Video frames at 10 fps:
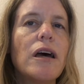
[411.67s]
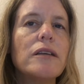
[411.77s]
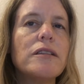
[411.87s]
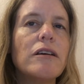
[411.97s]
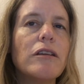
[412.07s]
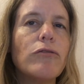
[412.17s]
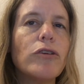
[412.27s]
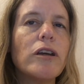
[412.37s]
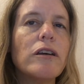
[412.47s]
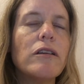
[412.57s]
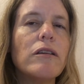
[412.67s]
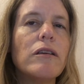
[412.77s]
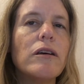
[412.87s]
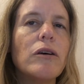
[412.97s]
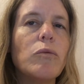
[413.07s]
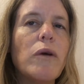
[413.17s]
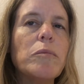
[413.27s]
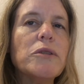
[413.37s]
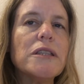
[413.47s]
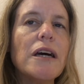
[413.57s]
South African
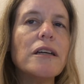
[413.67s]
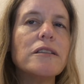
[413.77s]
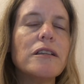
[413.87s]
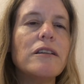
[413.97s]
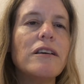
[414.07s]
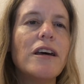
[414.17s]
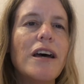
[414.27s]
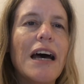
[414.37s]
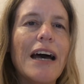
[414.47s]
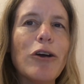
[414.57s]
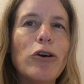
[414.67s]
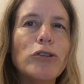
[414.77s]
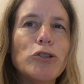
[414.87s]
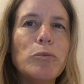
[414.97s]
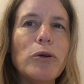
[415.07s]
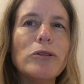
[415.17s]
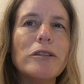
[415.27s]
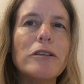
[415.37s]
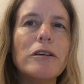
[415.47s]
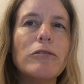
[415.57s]
website, and I
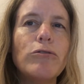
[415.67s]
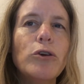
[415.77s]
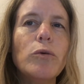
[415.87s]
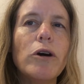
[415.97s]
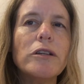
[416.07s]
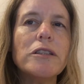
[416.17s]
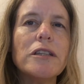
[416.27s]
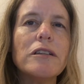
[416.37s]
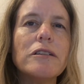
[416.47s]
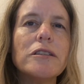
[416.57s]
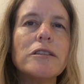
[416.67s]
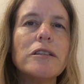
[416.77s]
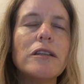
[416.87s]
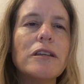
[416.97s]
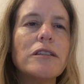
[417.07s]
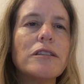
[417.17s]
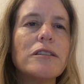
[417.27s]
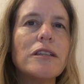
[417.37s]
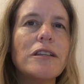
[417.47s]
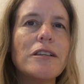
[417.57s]
contributed a few articles to
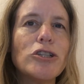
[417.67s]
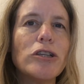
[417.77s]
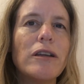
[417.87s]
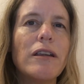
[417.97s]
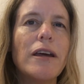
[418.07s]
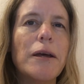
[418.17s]
this edition.